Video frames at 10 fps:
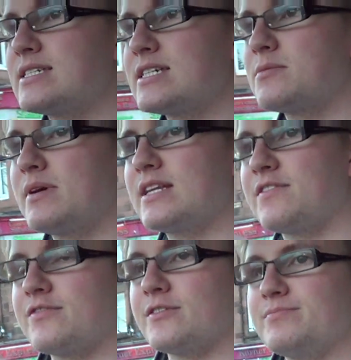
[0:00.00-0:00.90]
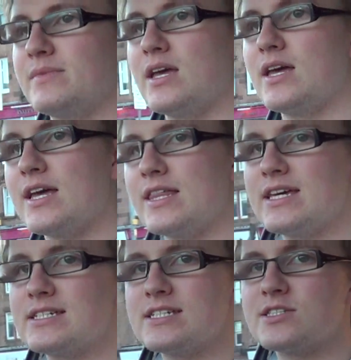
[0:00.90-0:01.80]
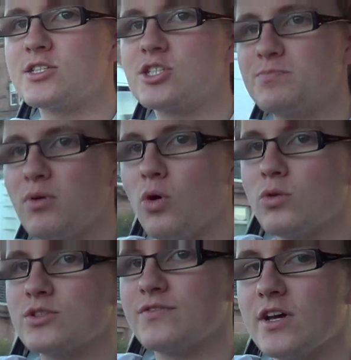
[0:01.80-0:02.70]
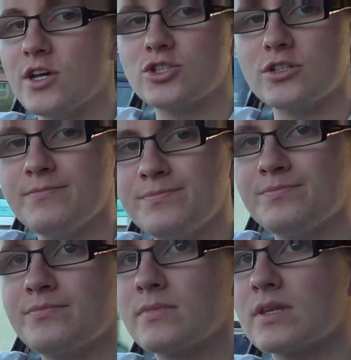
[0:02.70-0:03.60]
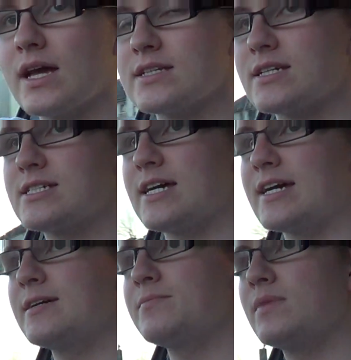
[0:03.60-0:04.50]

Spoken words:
is a bit different. This is the sports version, as I say.